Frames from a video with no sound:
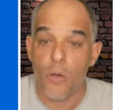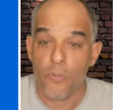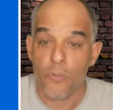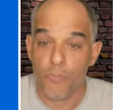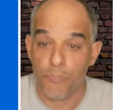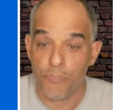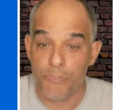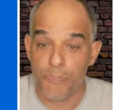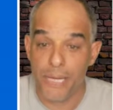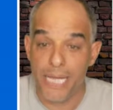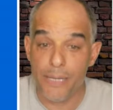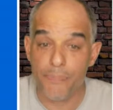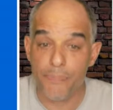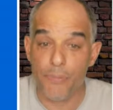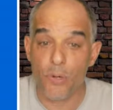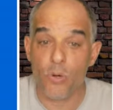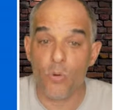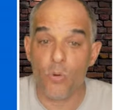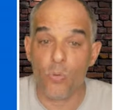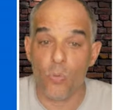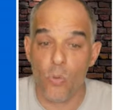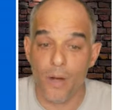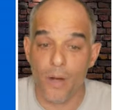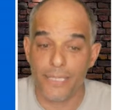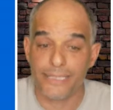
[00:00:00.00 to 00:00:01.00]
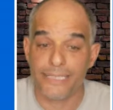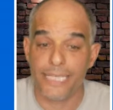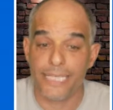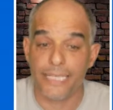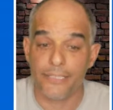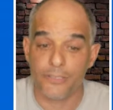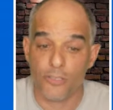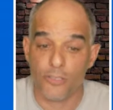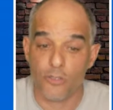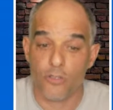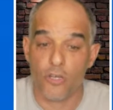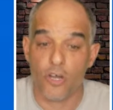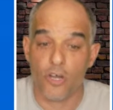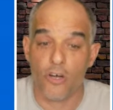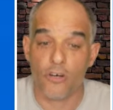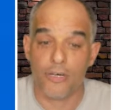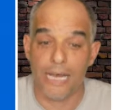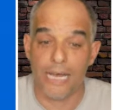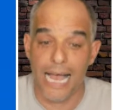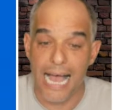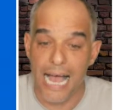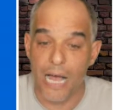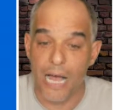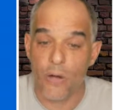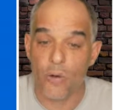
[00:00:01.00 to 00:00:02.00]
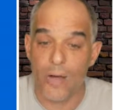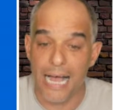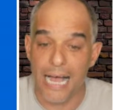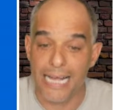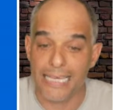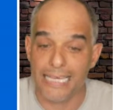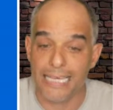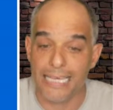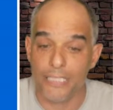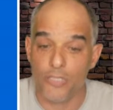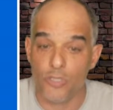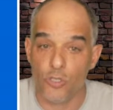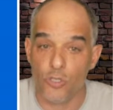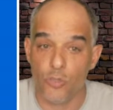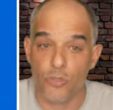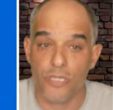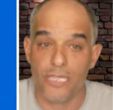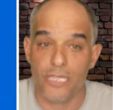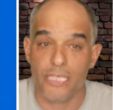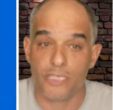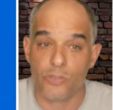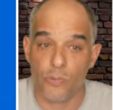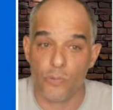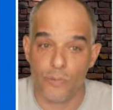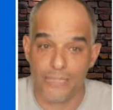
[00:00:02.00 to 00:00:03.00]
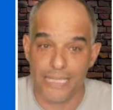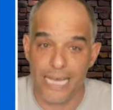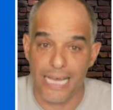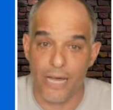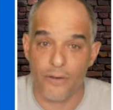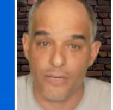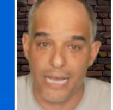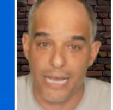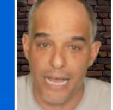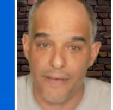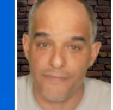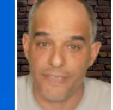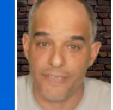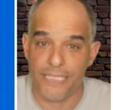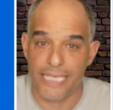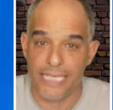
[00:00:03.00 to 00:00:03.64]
people wanting to learn how I can do this without having